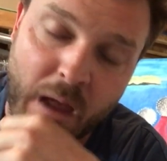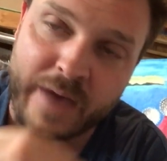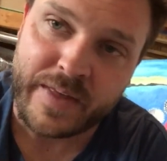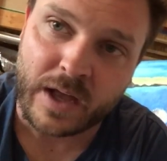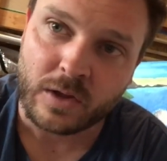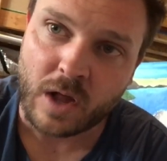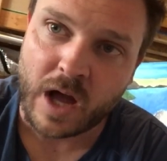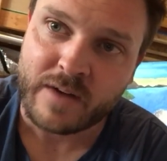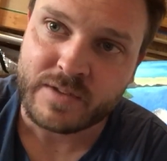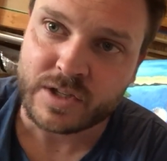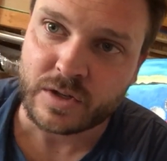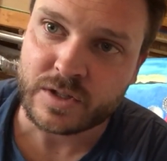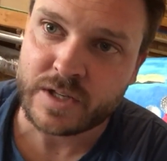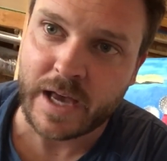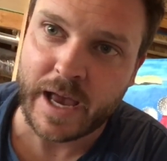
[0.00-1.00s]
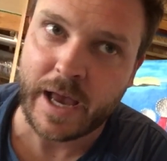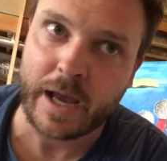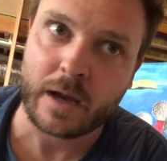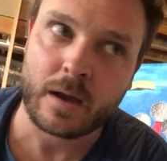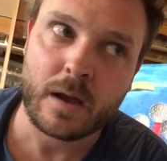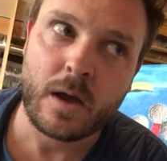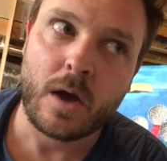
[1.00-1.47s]
think a lot of us are
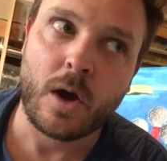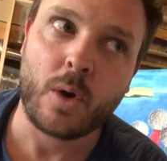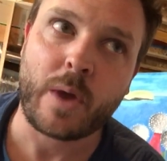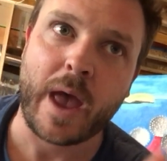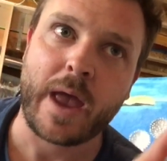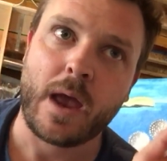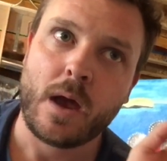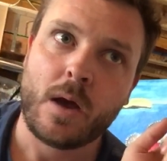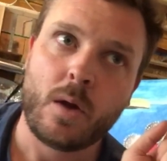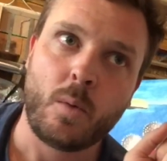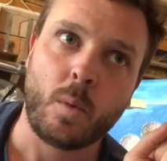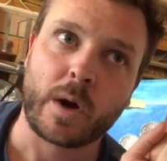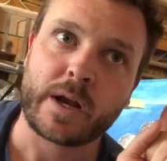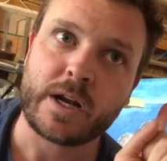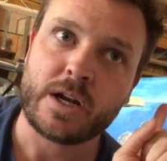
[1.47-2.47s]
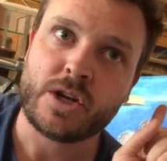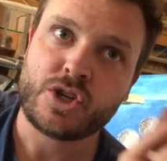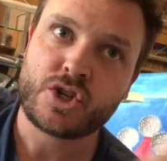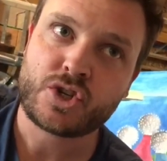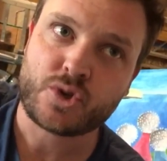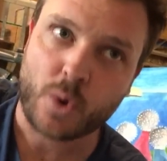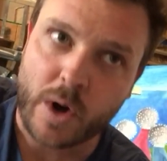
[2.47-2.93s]
saying, okay, we're going to
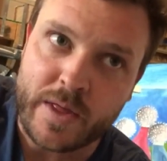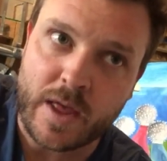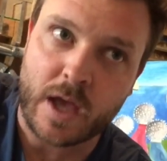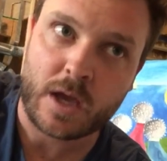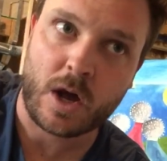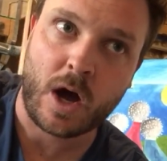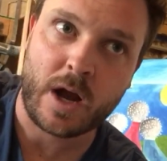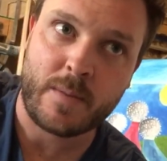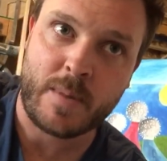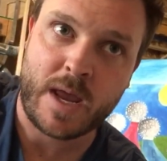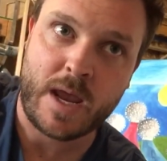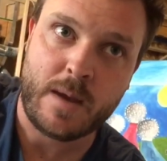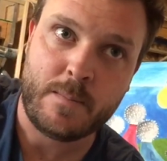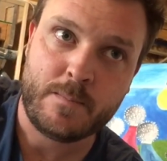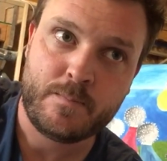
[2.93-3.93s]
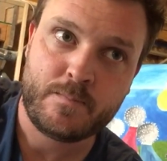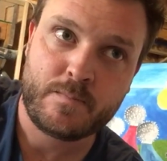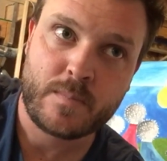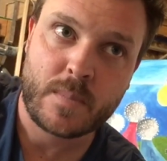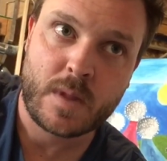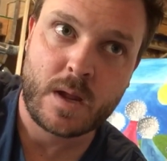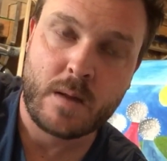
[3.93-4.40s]
destroy the economy,
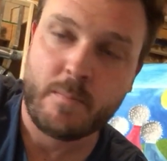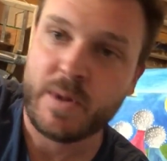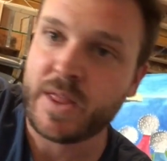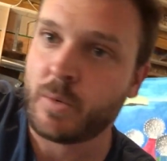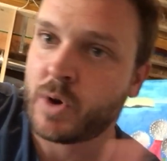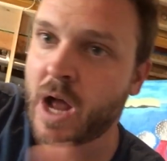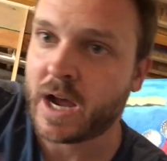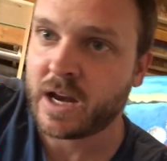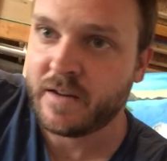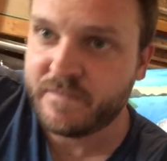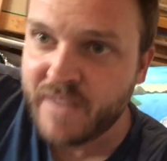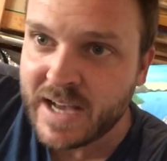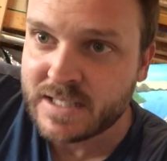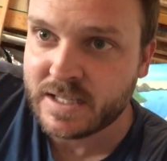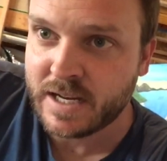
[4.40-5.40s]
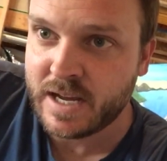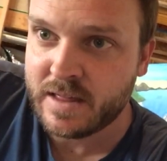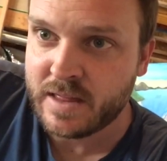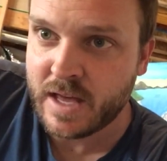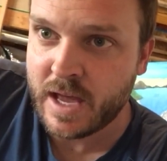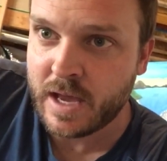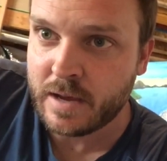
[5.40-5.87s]
but then we're not going to fix
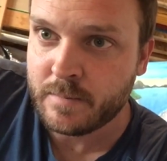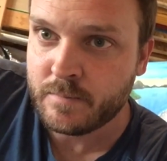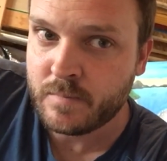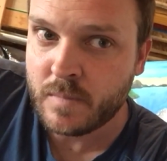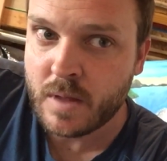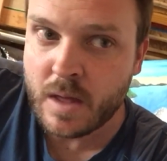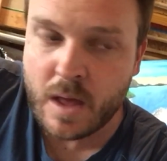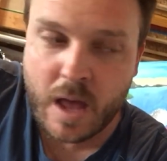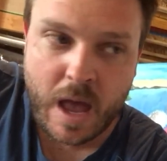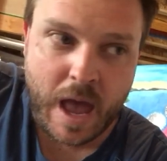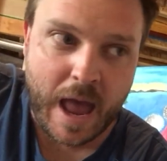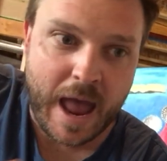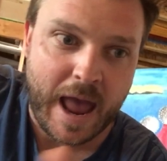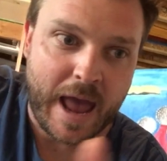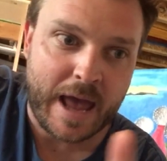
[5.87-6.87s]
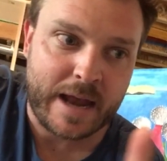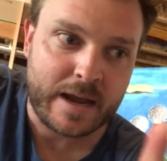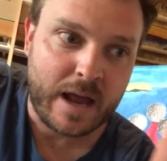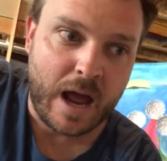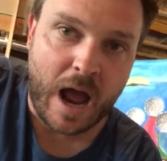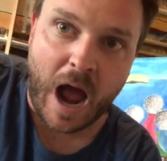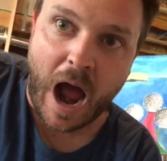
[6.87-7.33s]
anything.
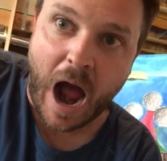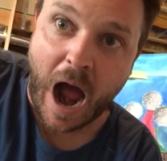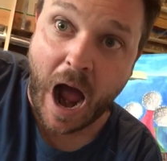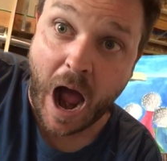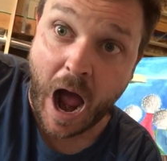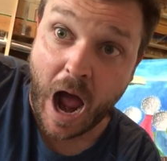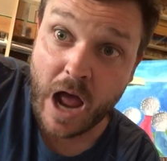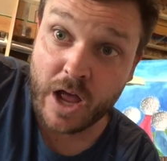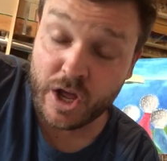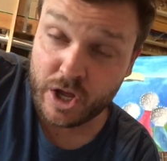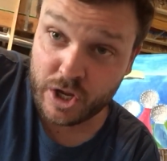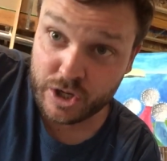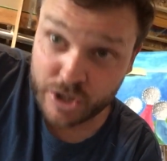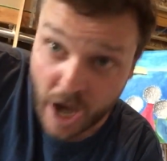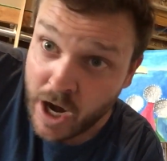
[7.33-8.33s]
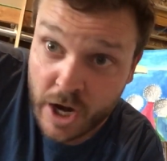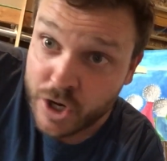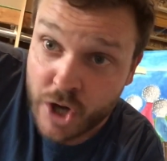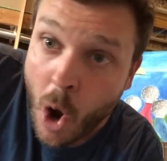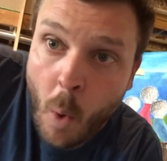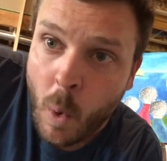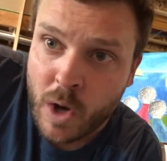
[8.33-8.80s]
And
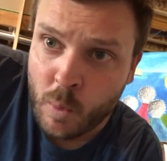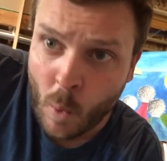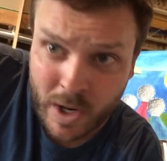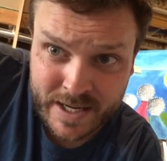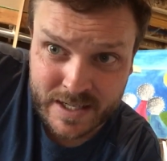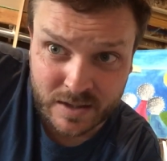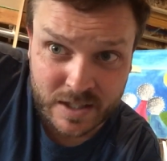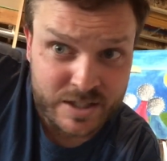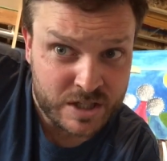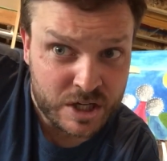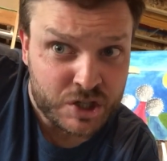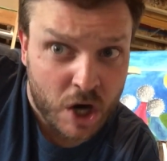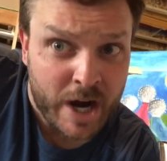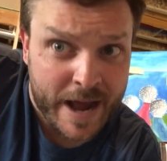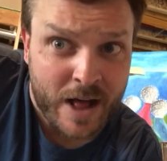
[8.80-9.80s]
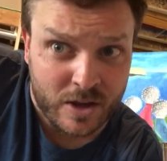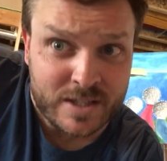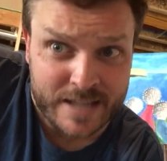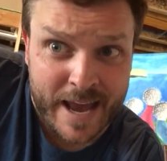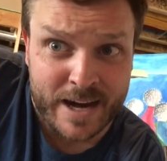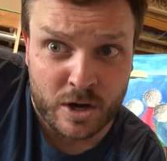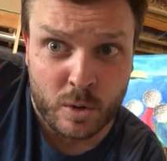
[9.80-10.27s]
no one wanted to listen to John
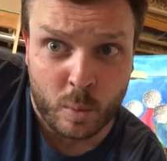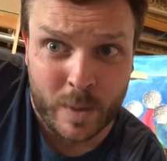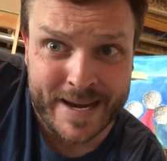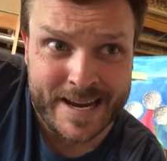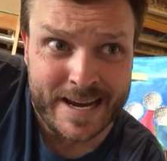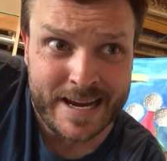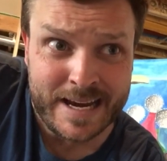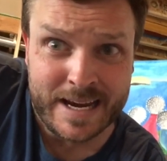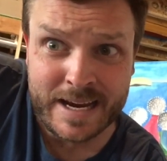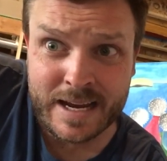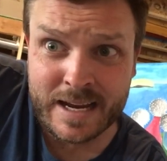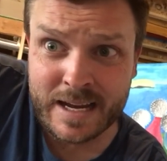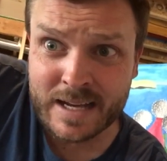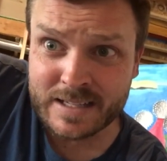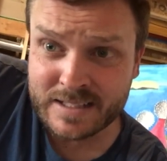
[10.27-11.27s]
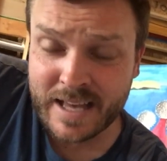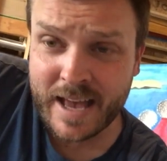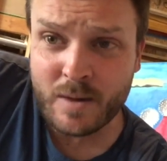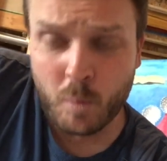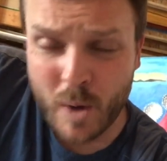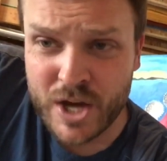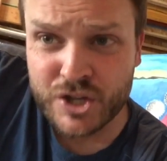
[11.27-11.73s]
Alexander when he
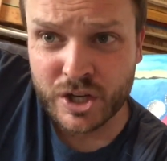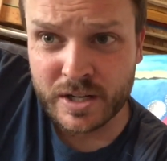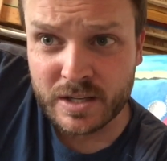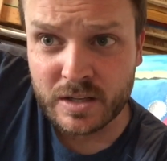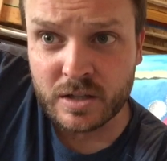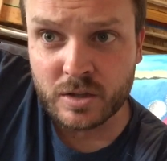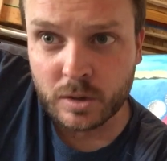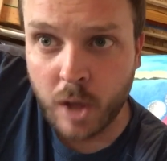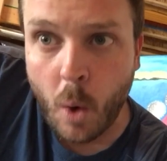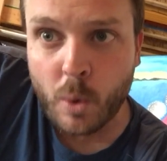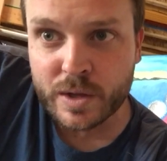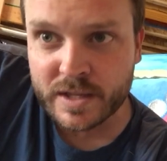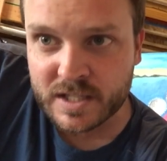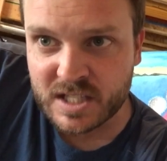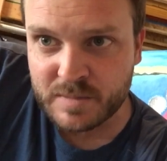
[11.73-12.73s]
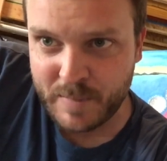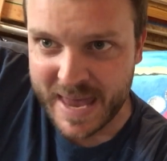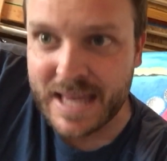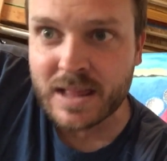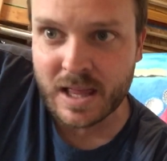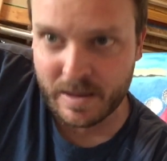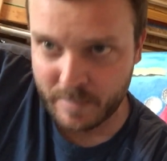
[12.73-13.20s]
said we should lower the
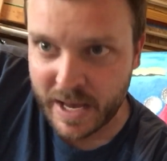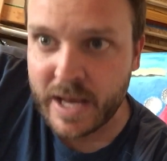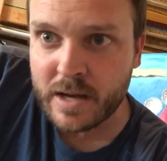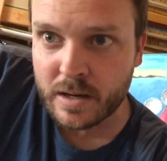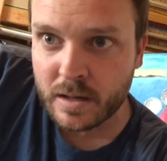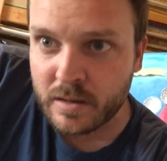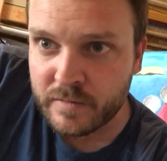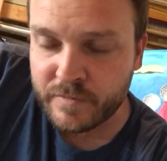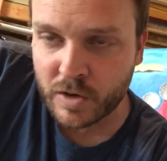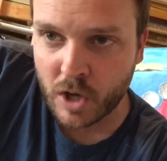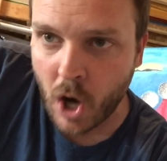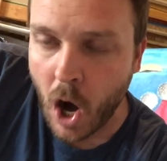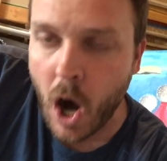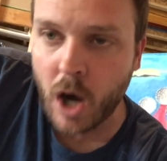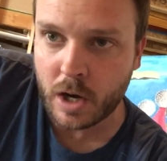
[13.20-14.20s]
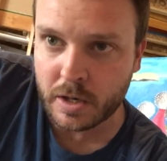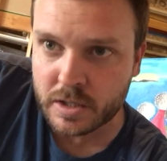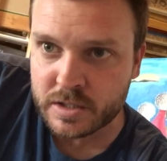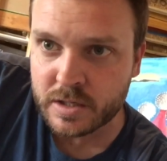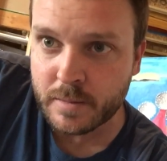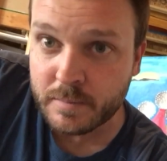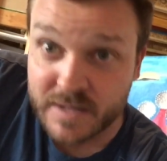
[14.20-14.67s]
speed limit for
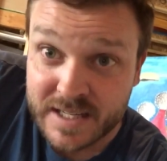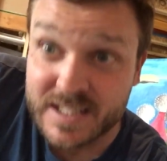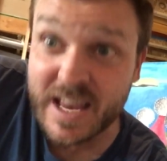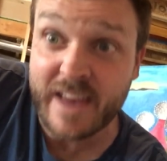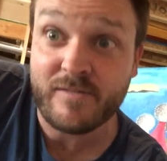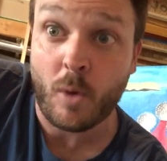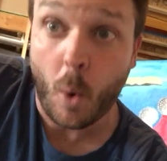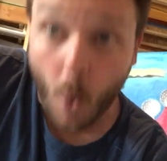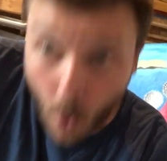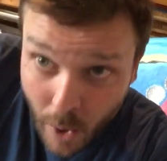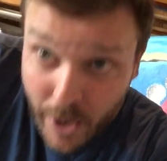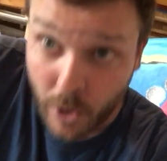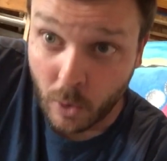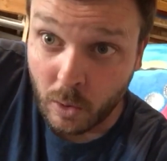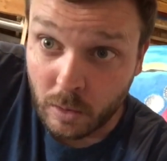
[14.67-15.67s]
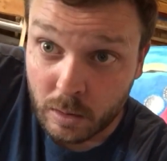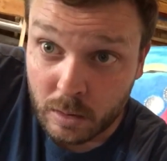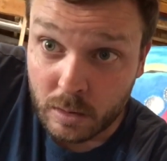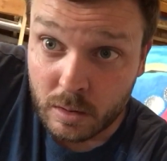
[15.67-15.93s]
cars to save oil,